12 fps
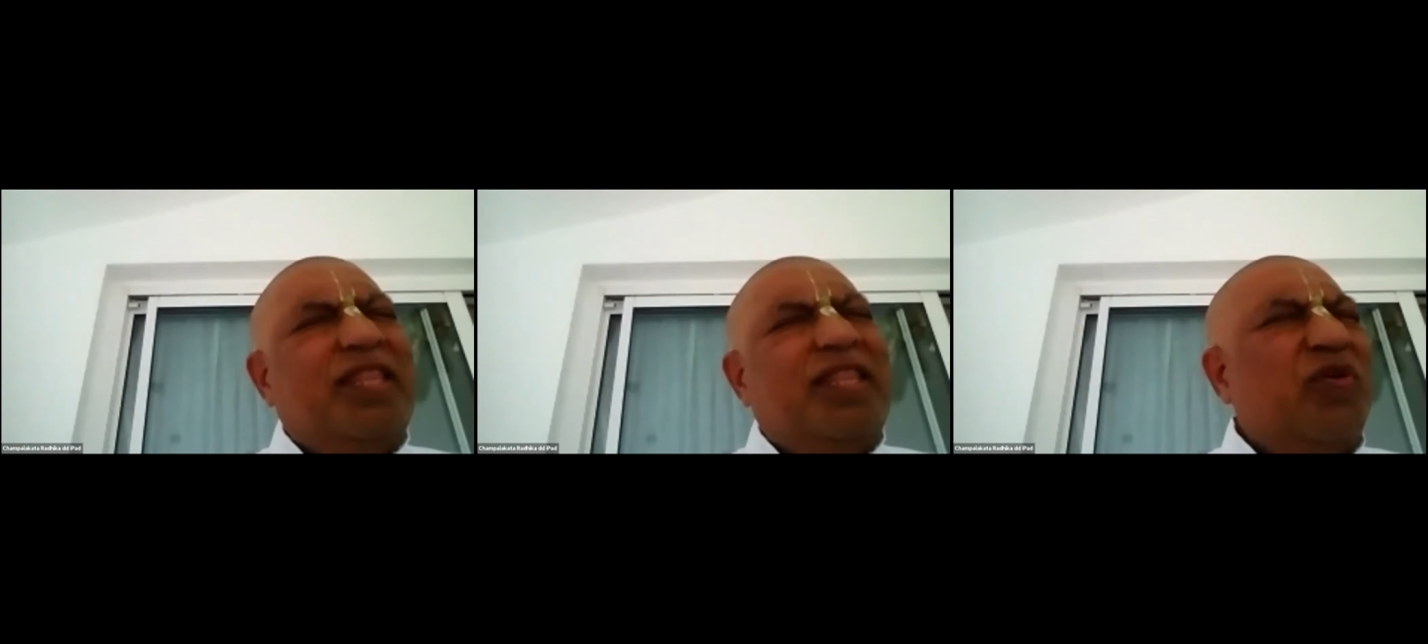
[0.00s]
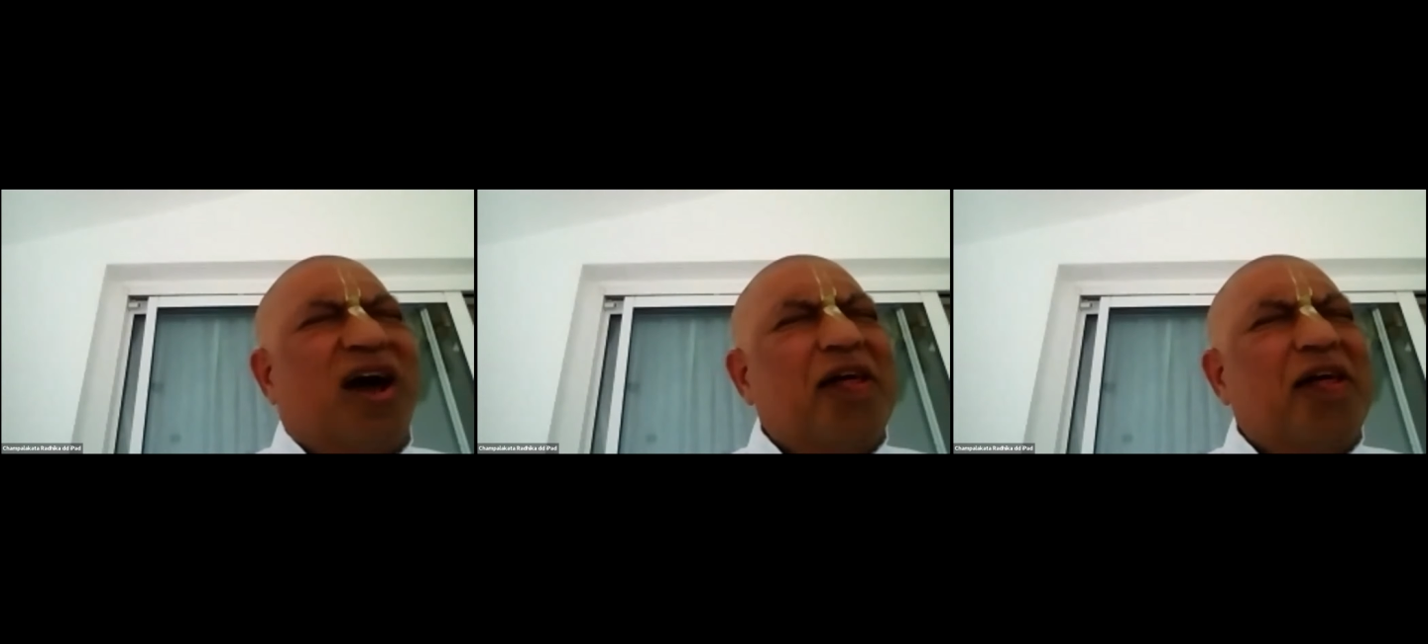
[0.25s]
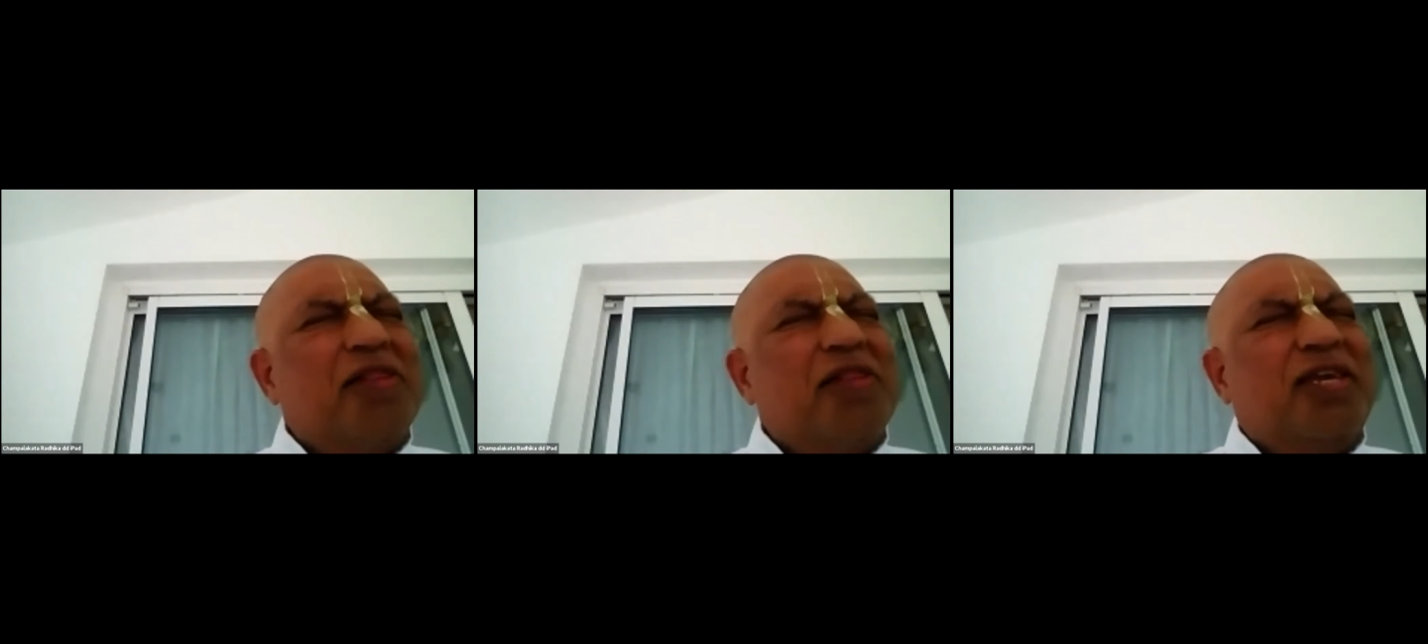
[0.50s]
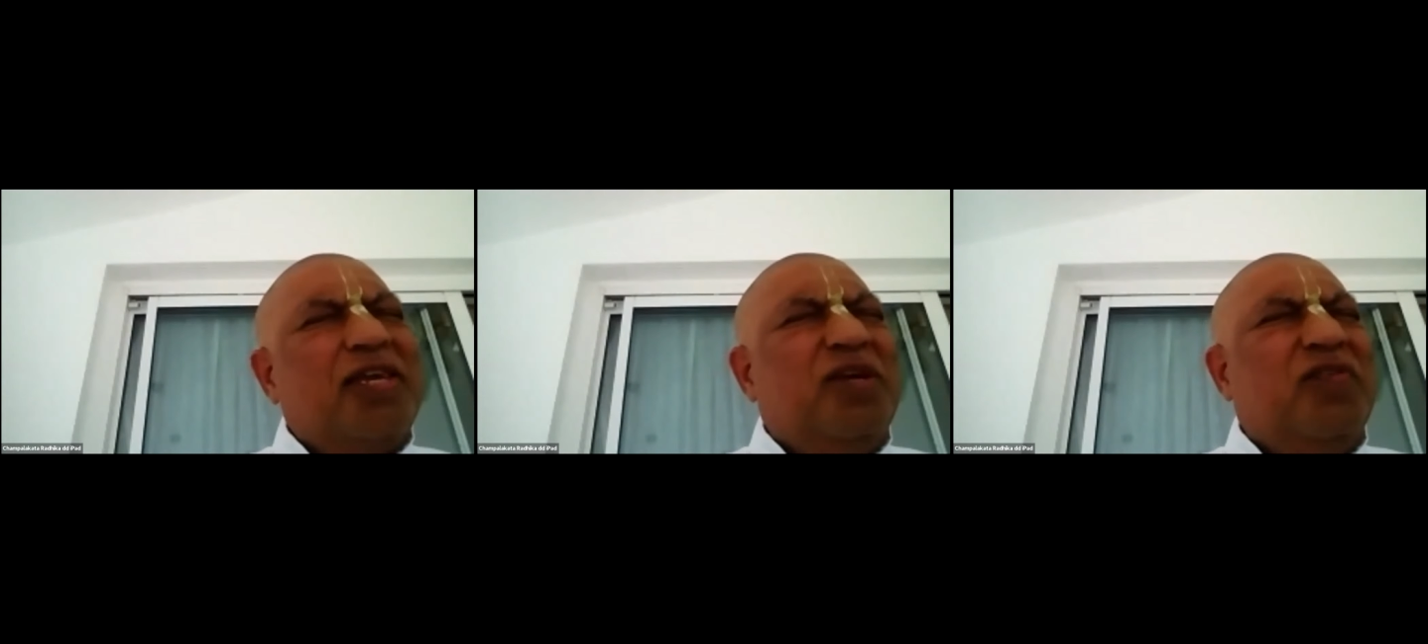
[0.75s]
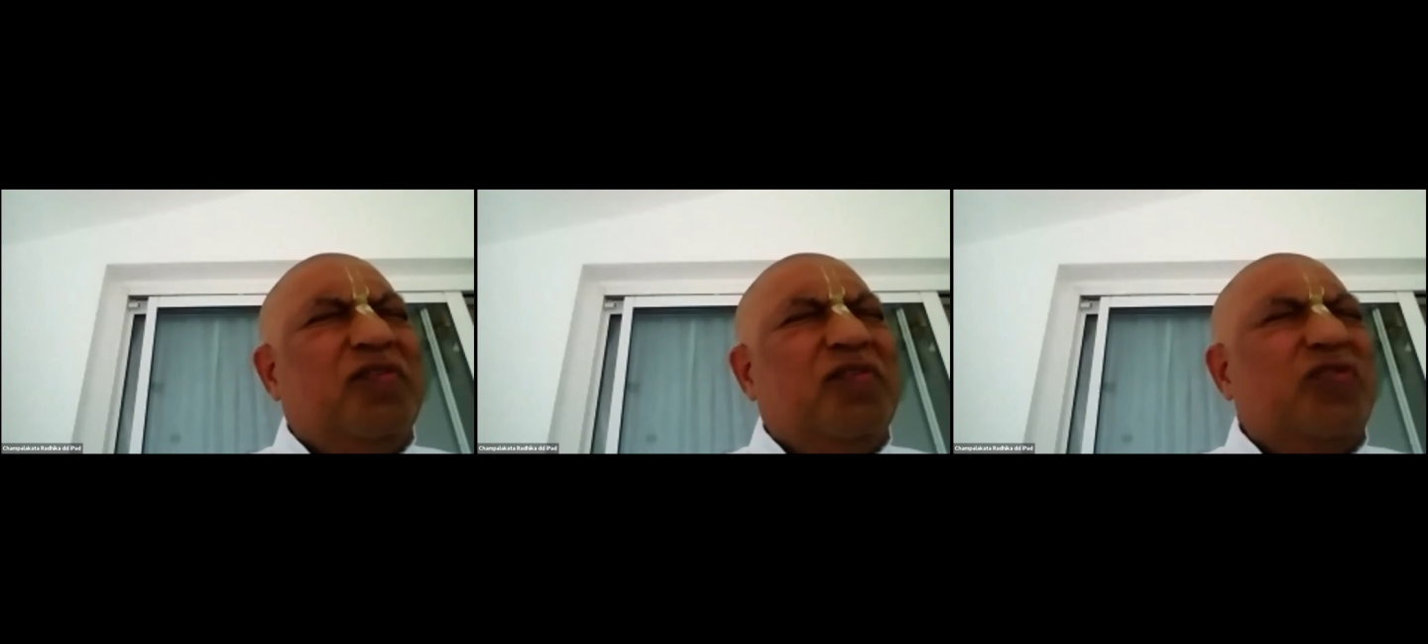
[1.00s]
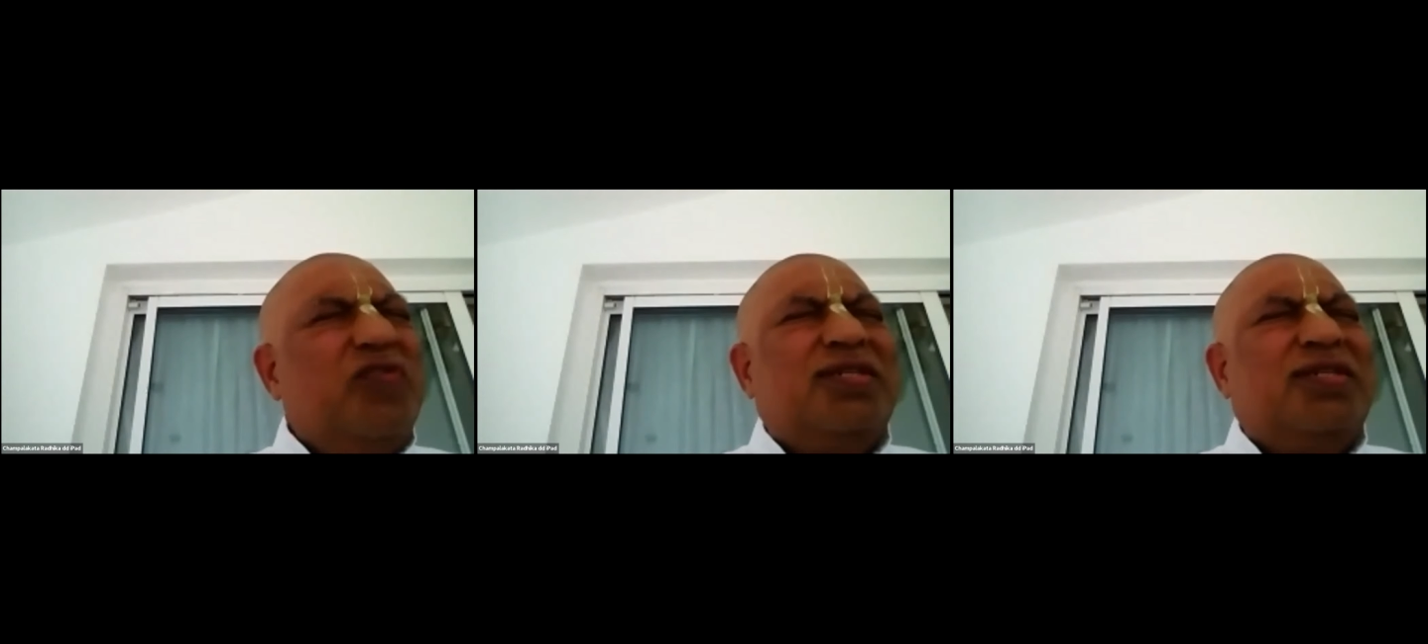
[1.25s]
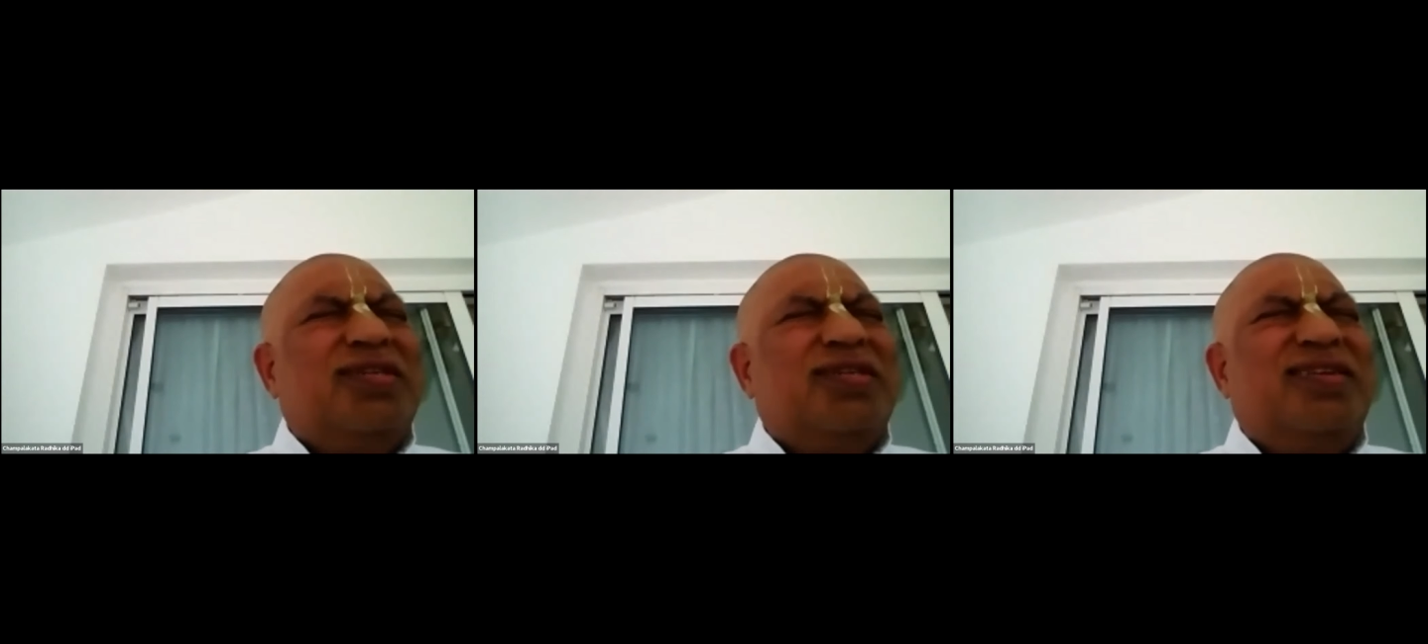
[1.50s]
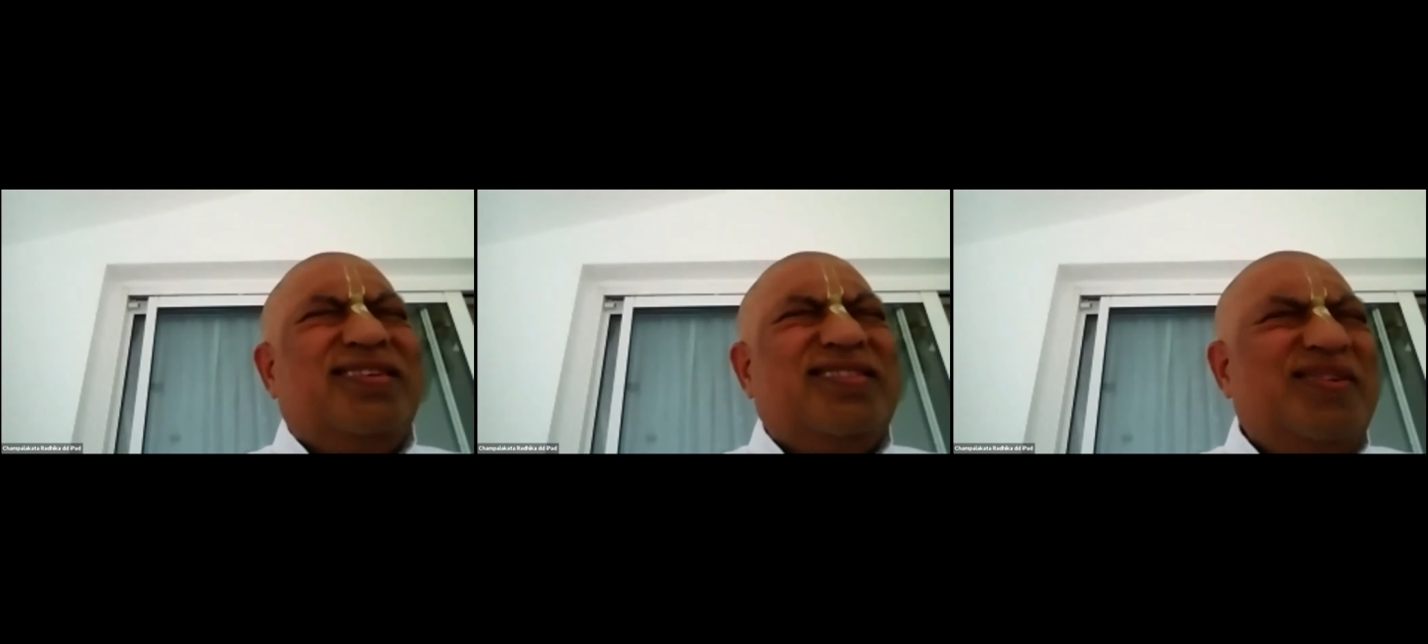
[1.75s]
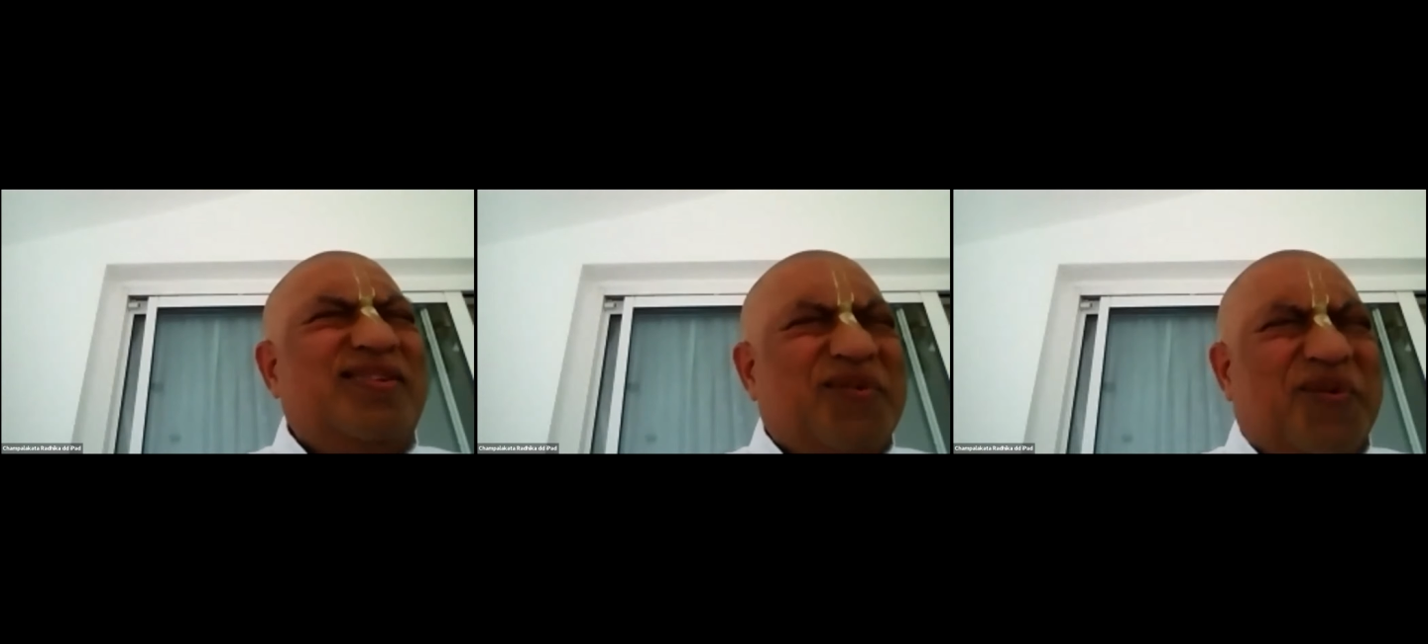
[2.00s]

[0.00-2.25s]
were asking me questions, and I said, look,